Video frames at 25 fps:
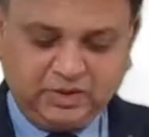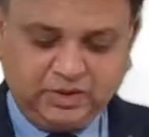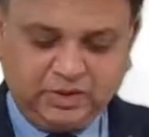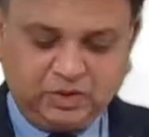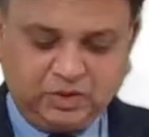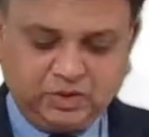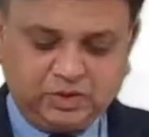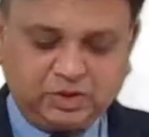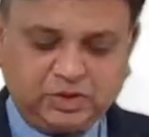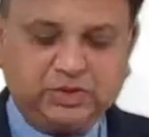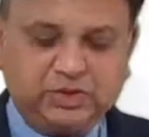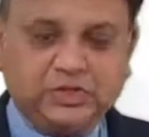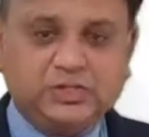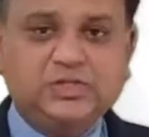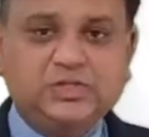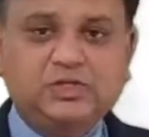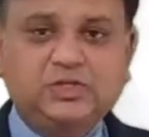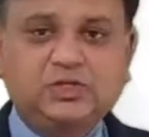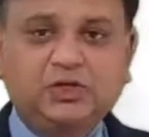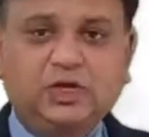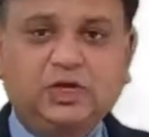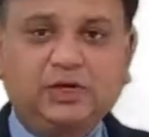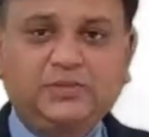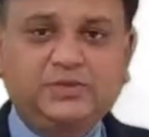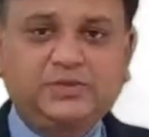So this
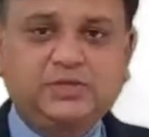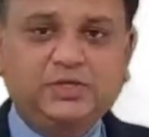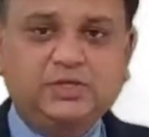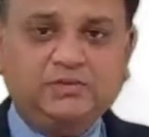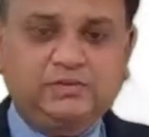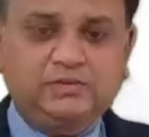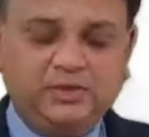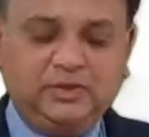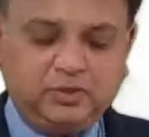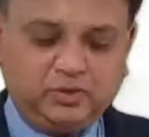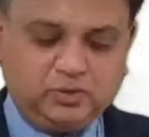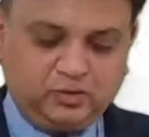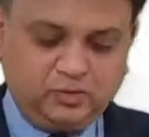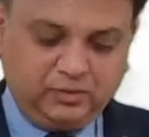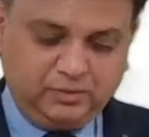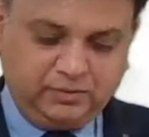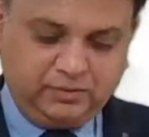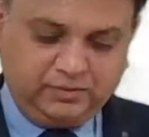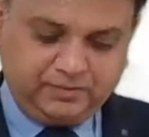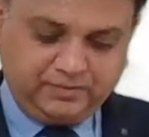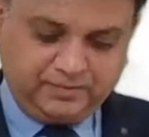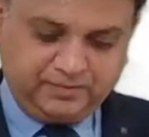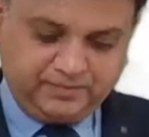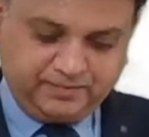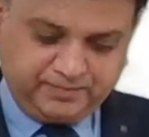is option number 2,
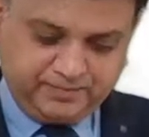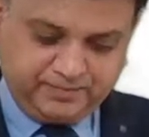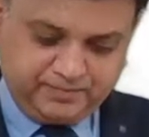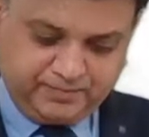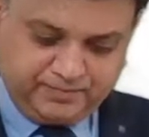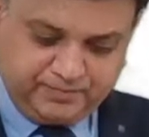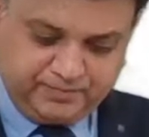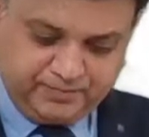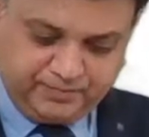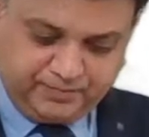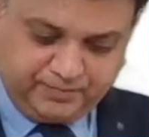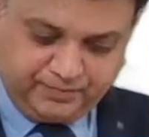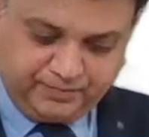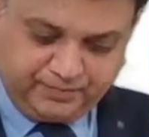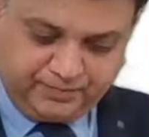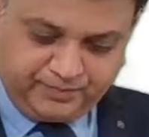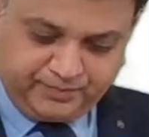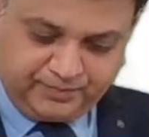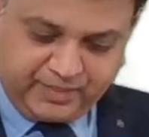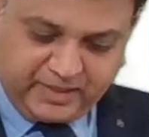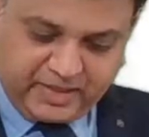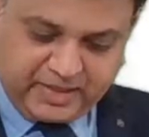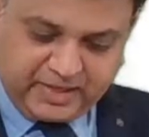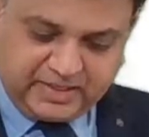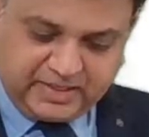
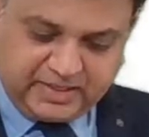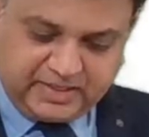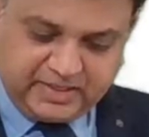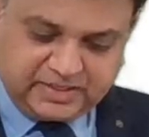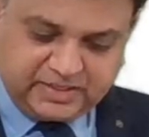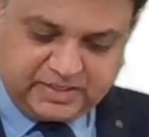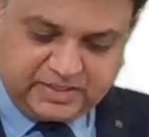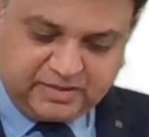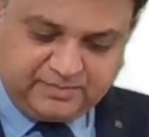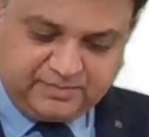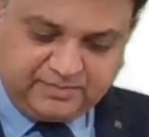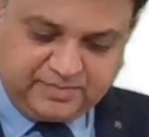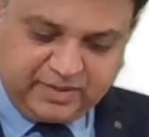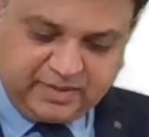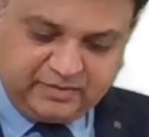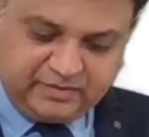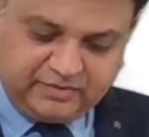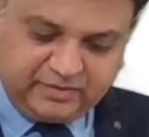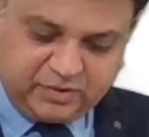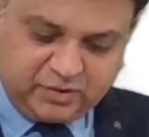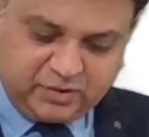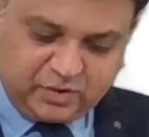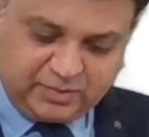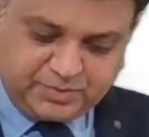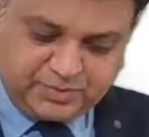that is compared with
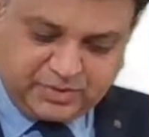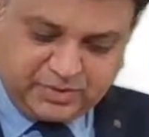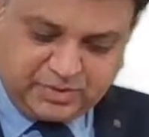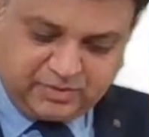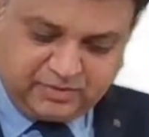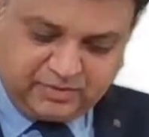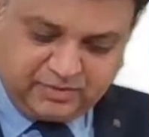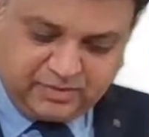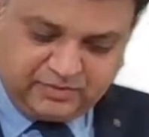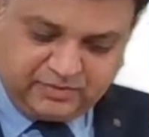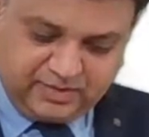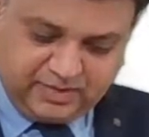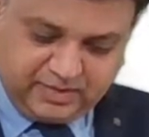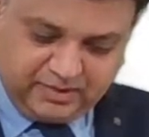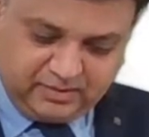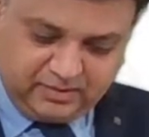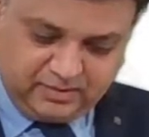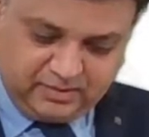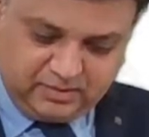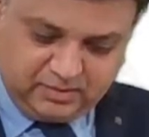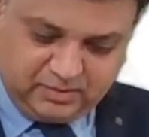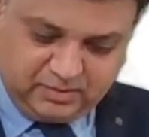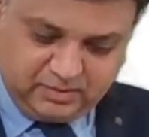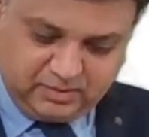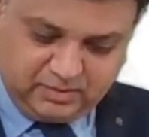the option number 1.
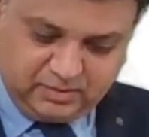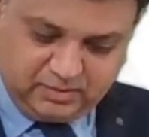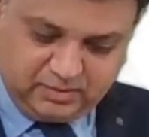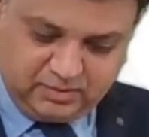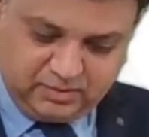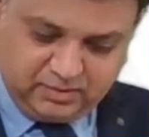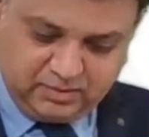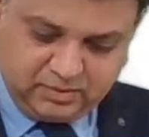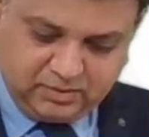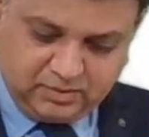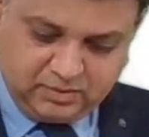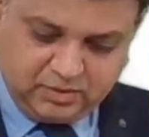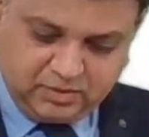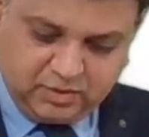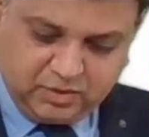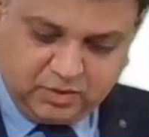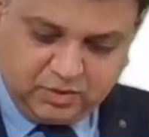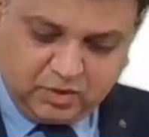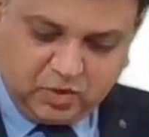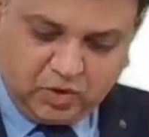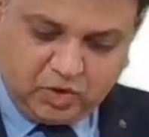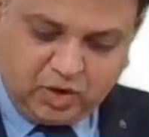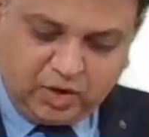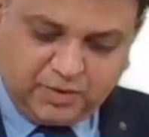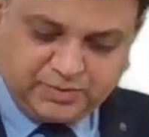
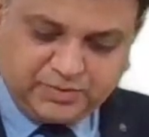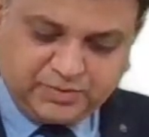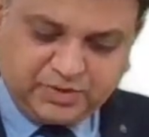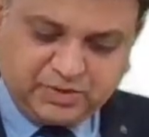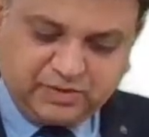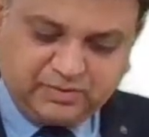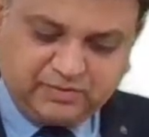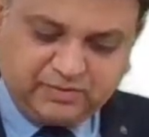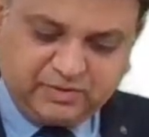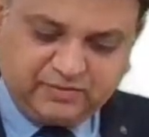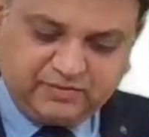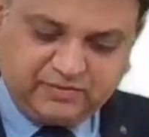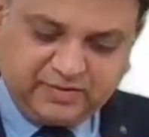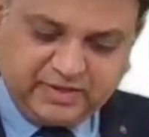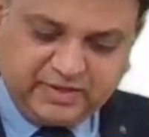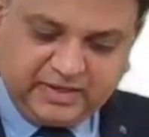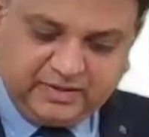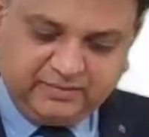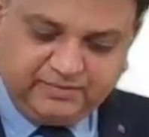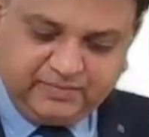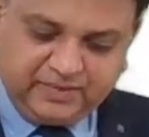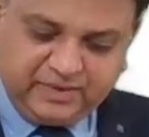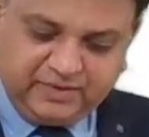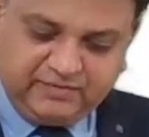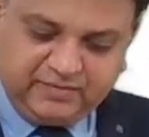Option number 1
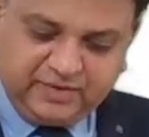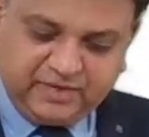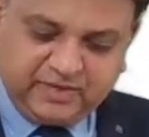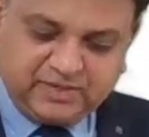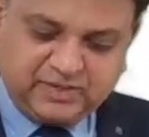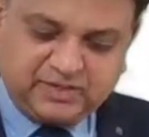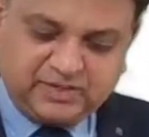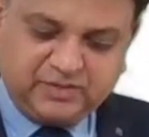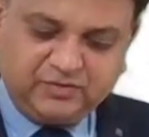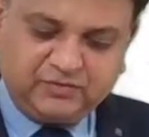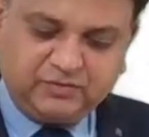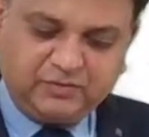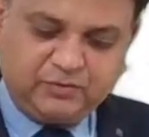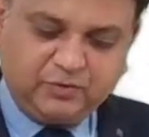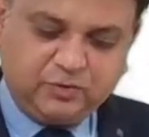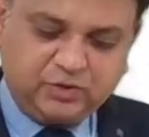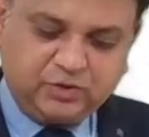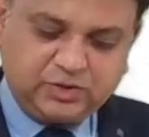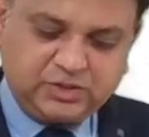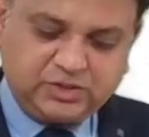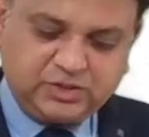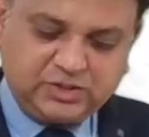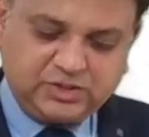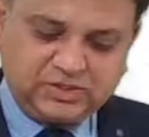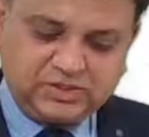NPV is
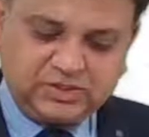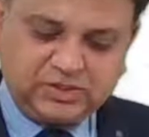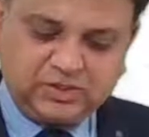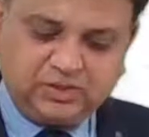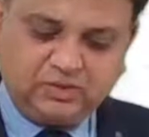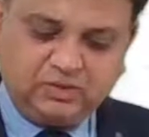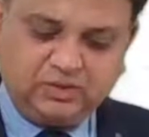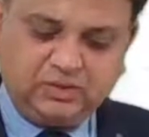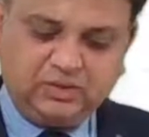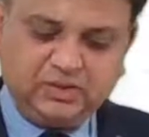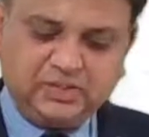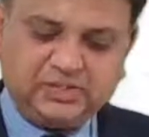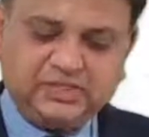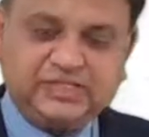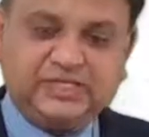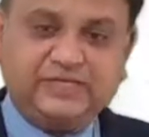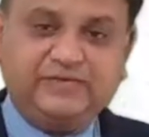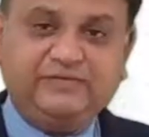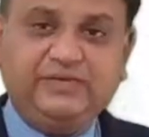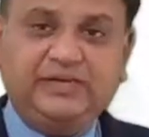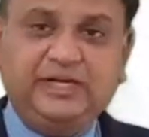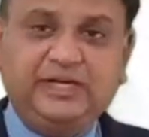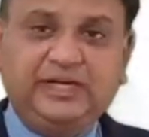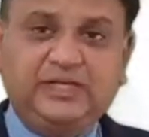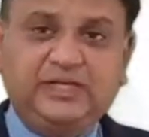
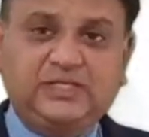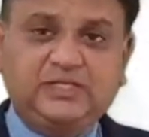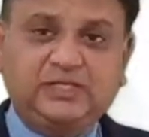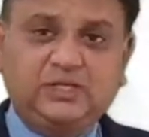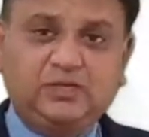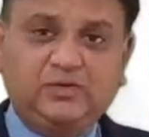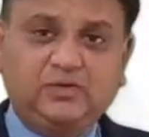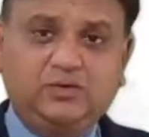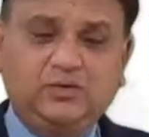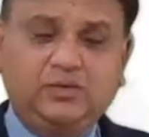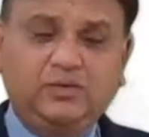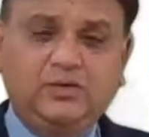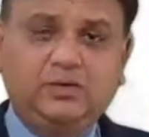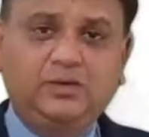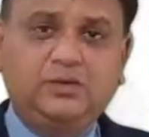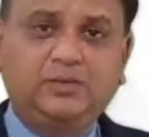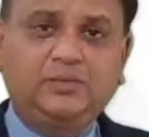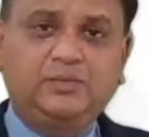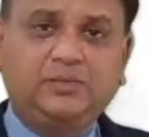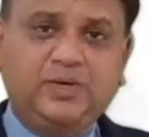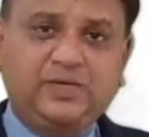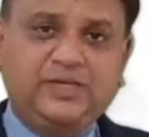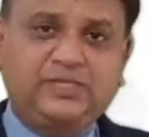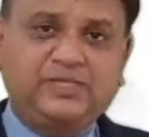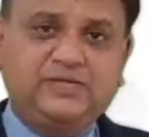
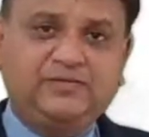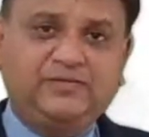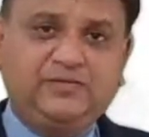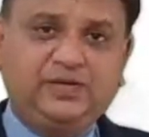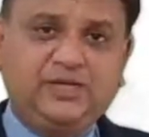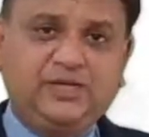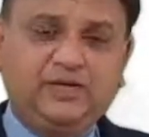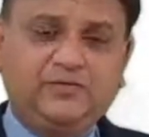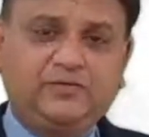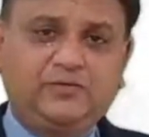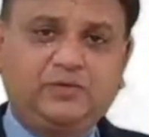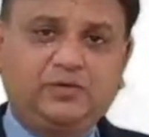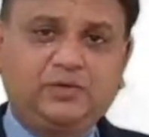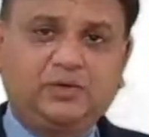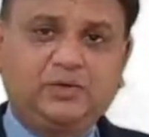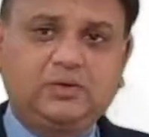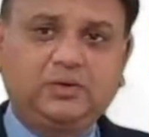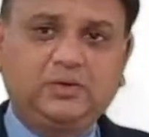460,780.74.